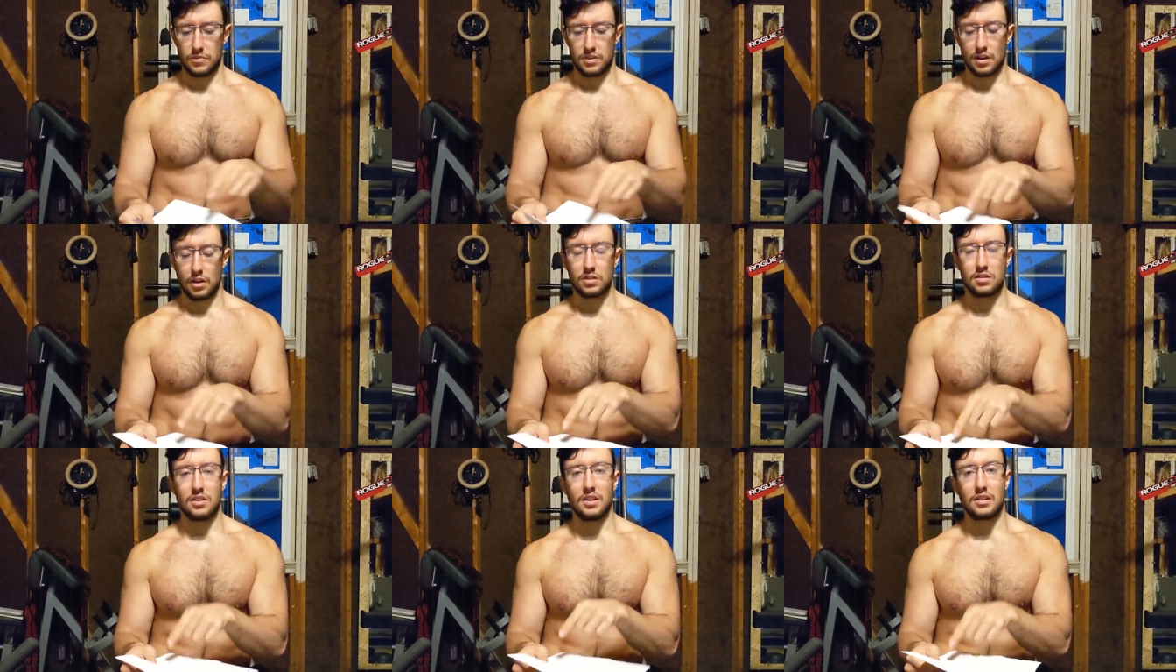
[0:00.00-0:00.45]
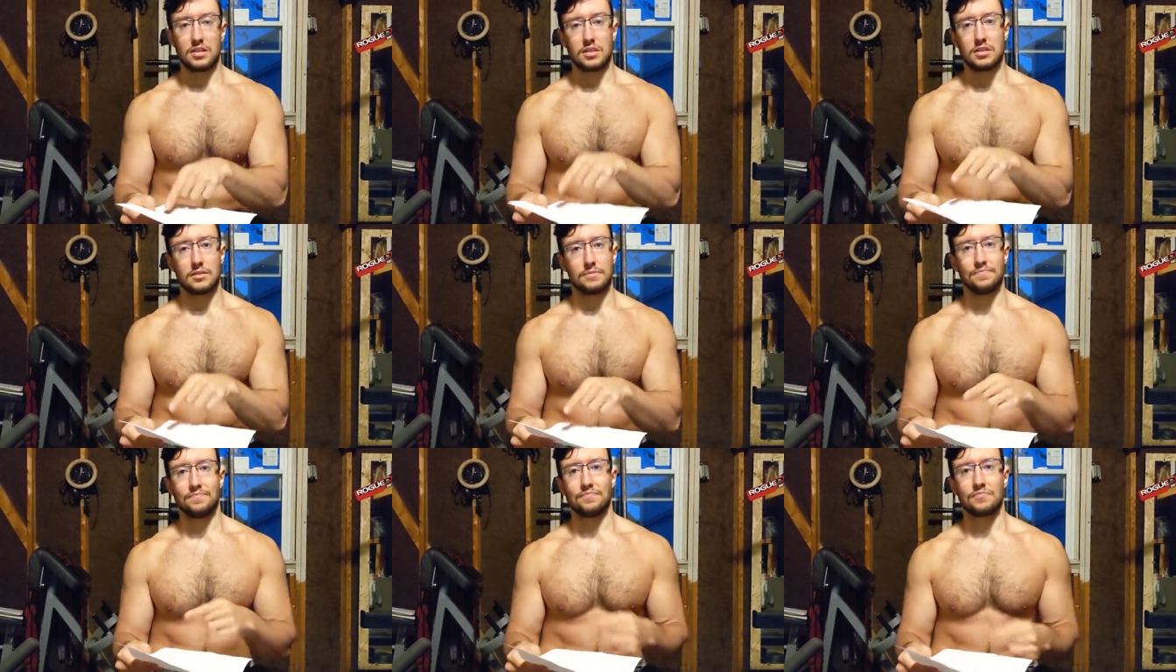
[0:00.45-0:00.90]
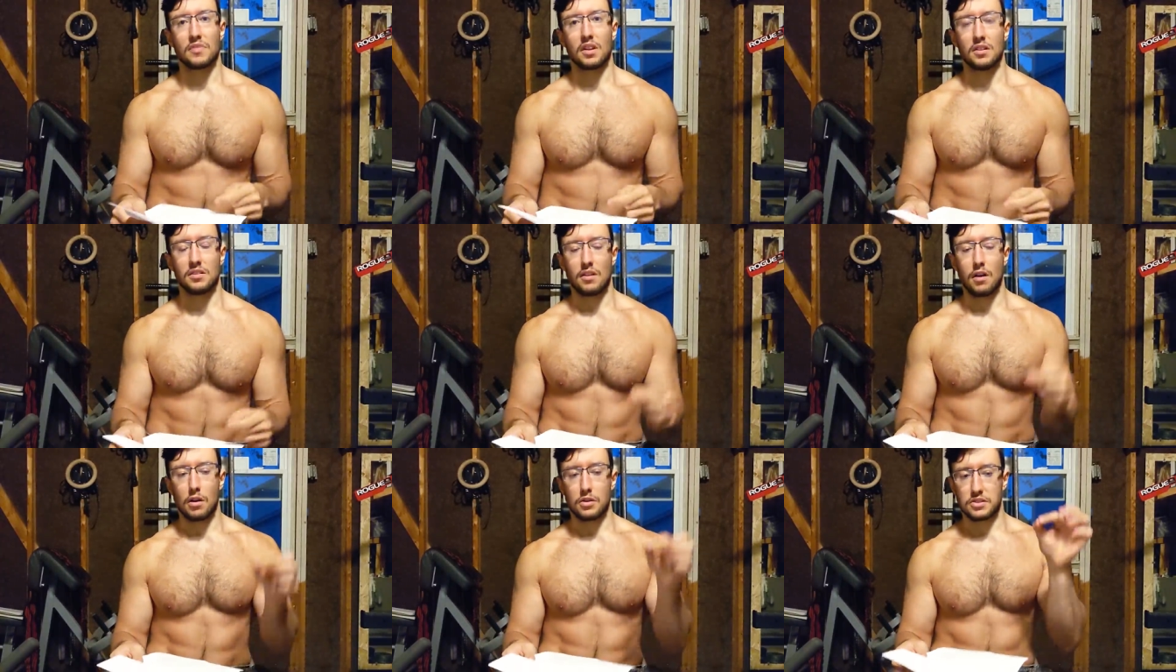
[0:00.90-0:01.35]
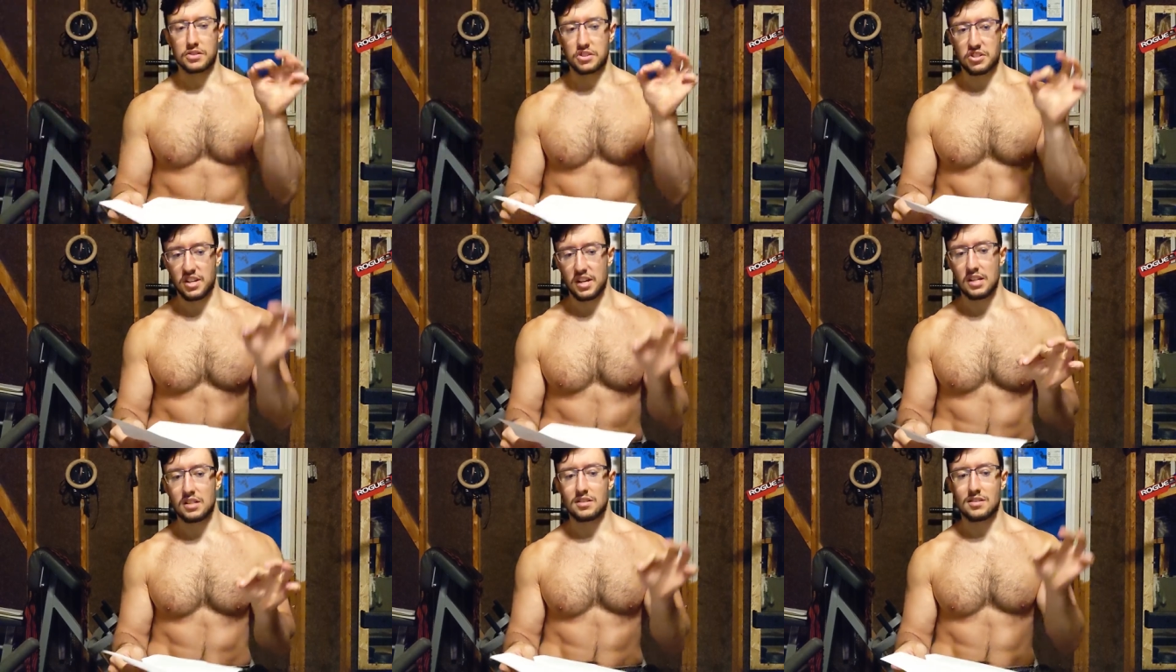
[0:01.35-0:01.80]
There are
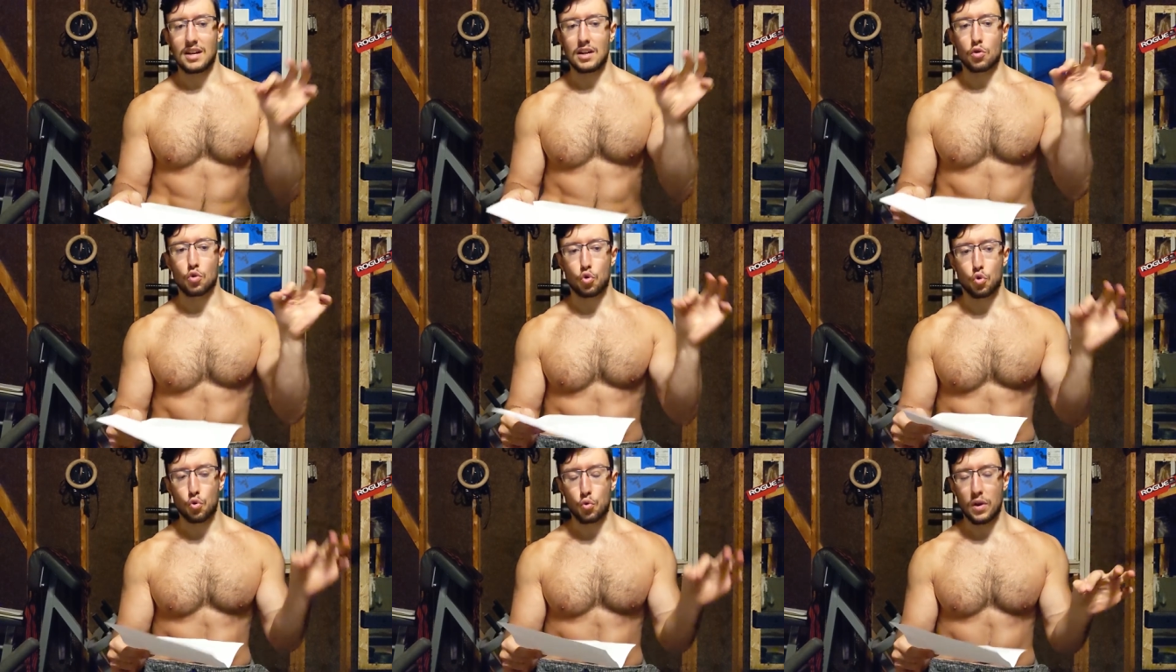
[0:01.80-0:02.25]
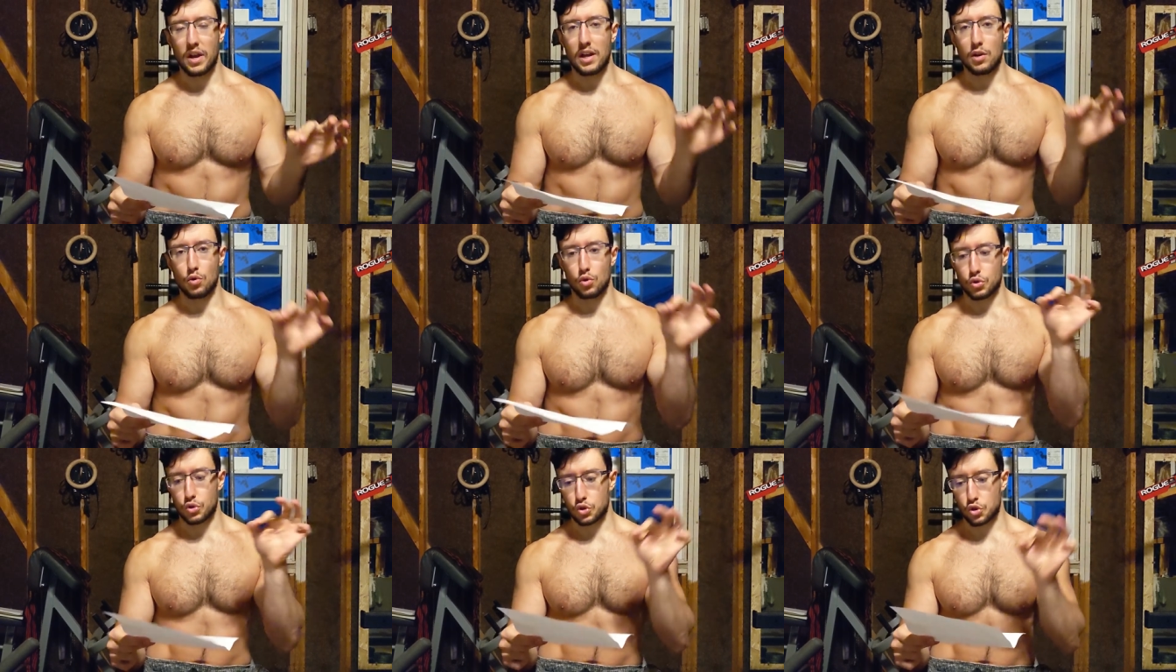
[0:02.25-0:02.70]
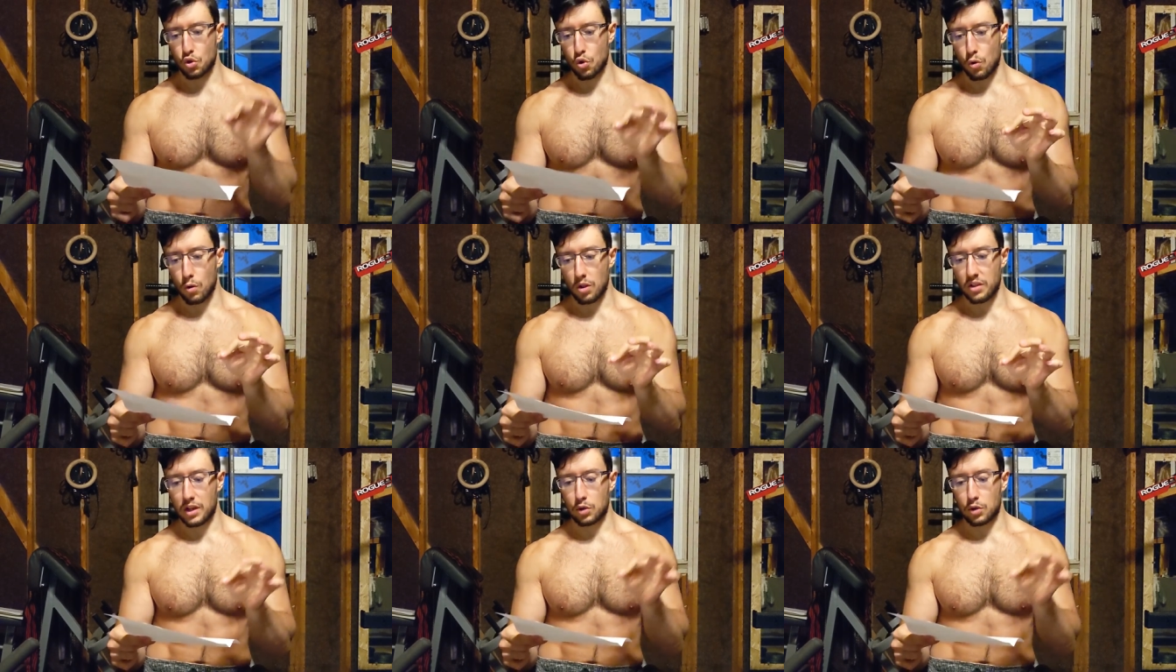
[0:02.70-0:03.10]
seeds that grew in a soil